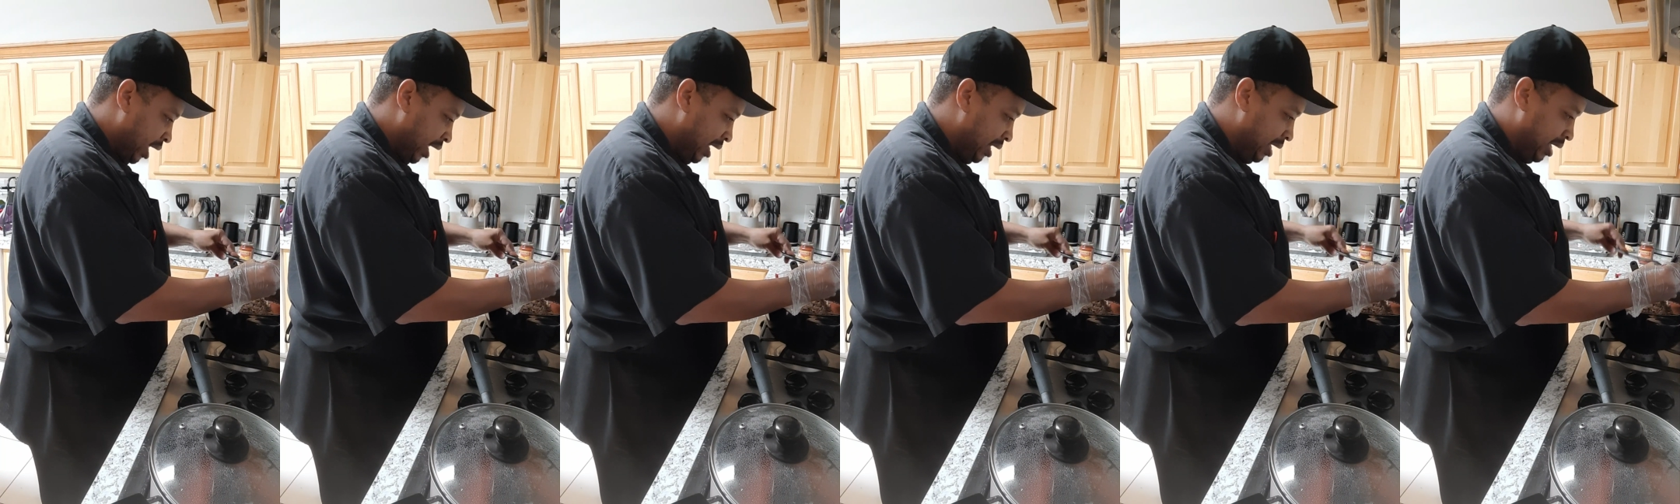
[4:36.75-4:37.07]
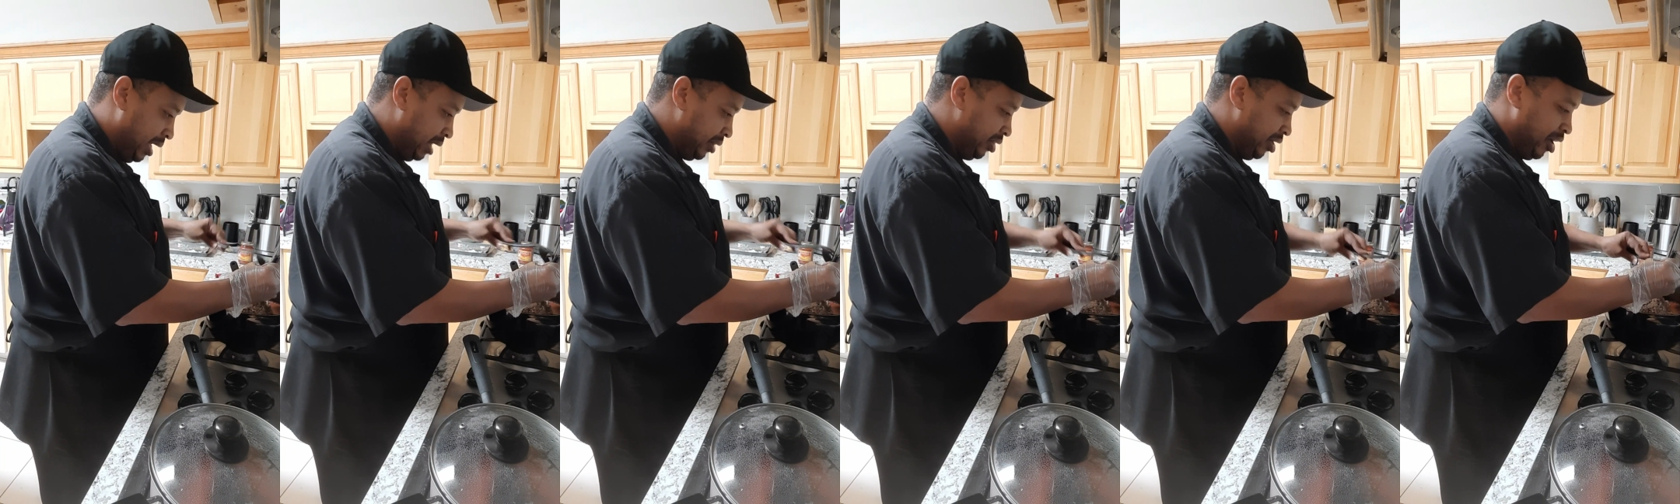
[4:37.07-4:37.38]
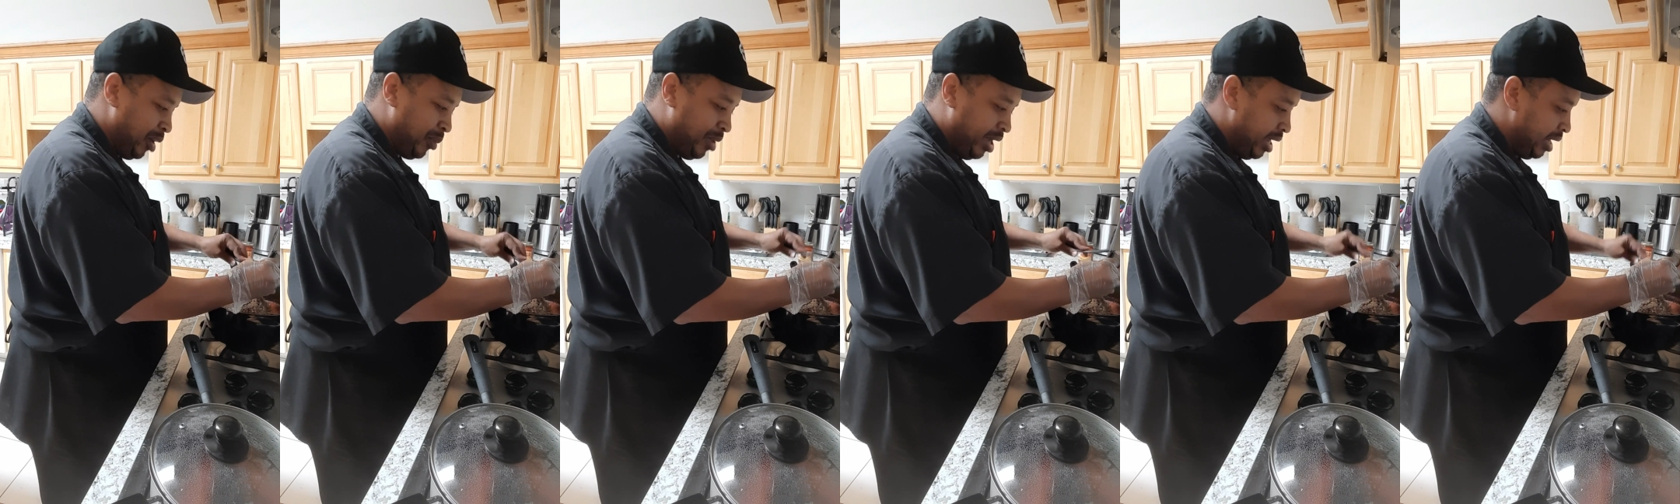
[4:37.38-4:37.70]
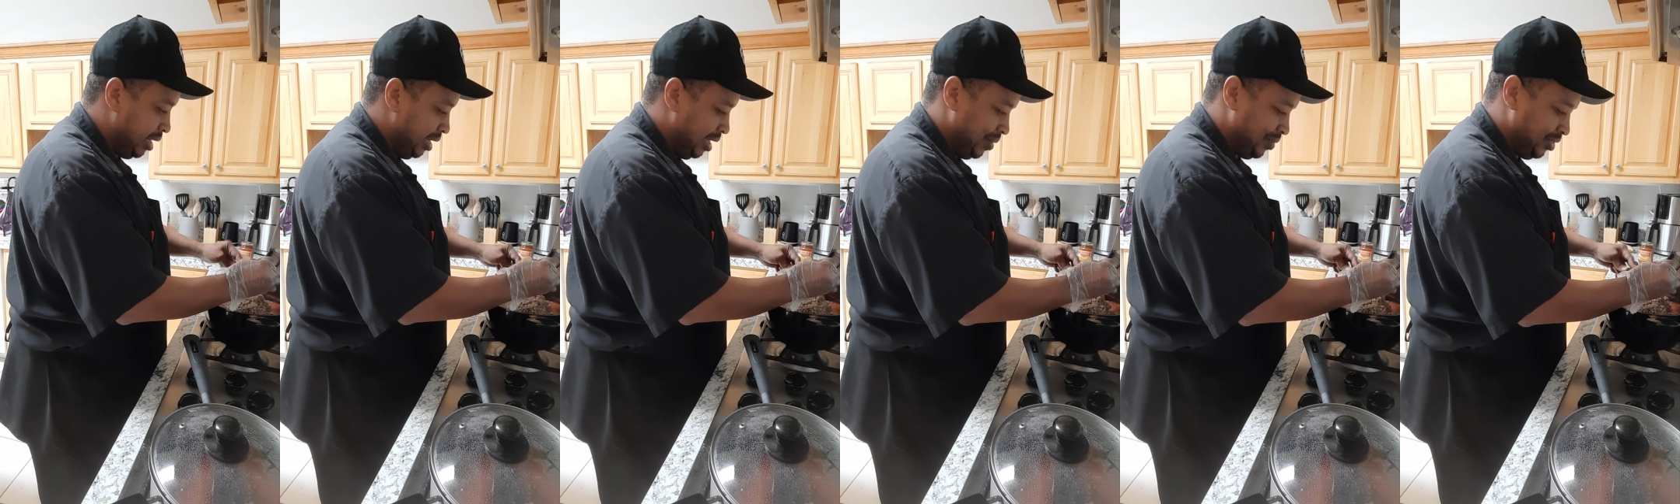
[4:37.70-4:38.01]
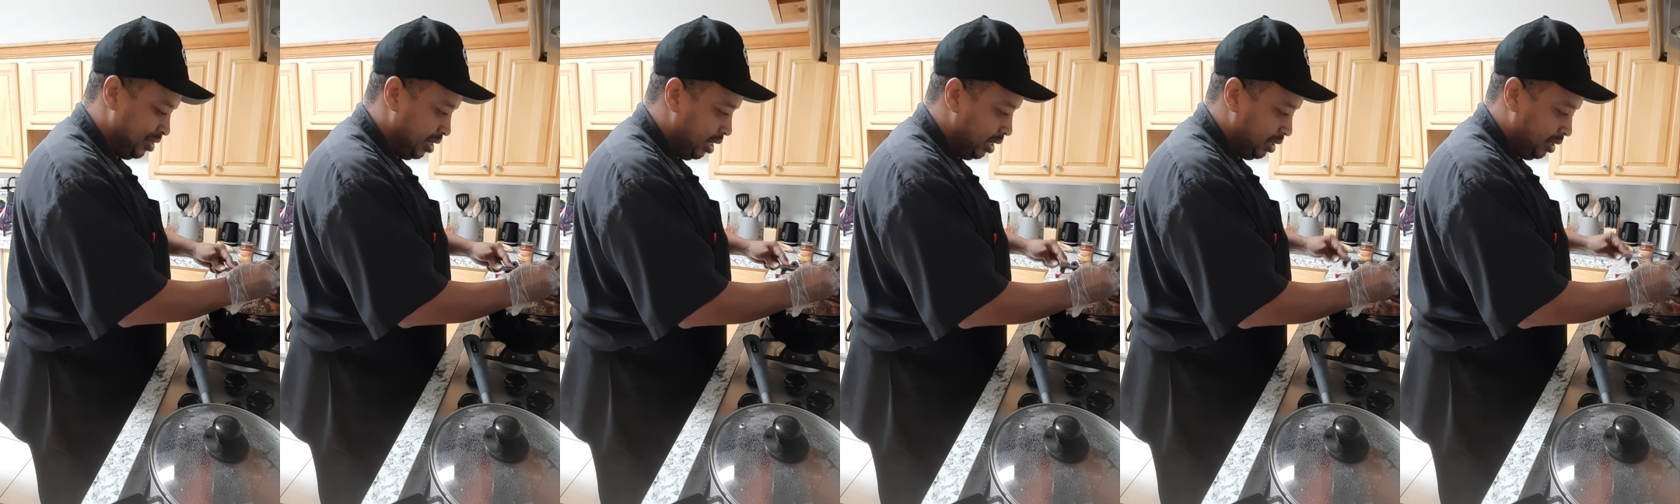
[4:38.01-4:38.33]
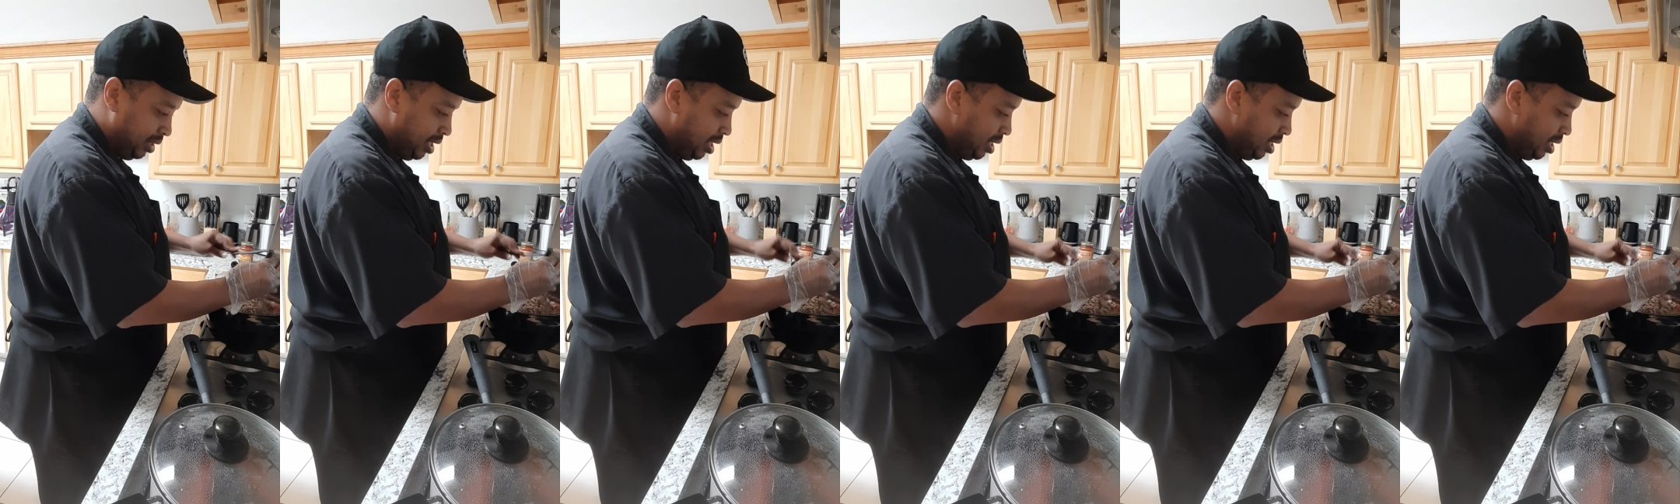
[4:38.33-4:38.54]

And then I thought about it and I was like,